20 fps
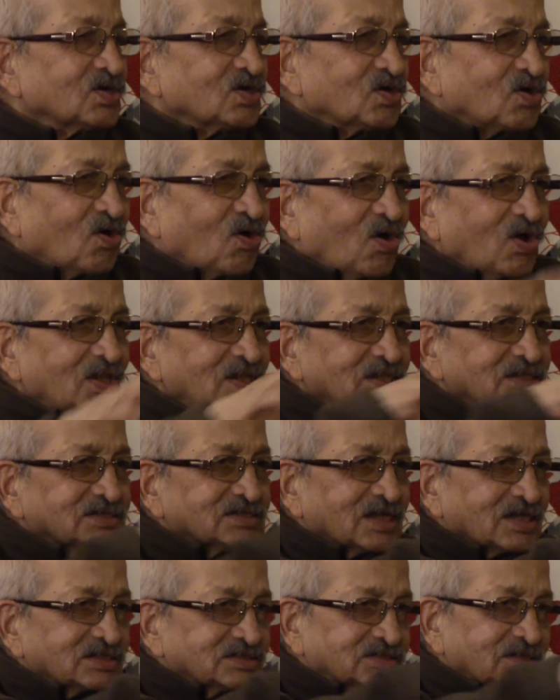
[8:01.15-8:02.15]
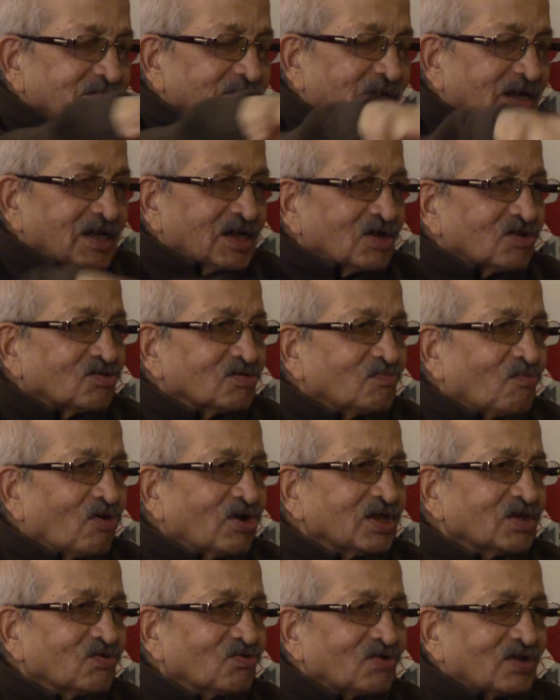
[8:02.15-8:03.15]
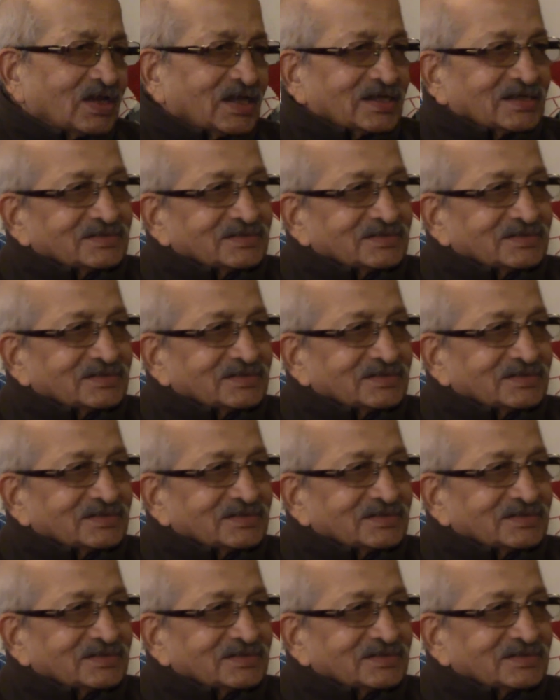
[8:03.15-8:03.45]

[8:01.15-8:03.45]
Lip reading: All this concept related to the body only.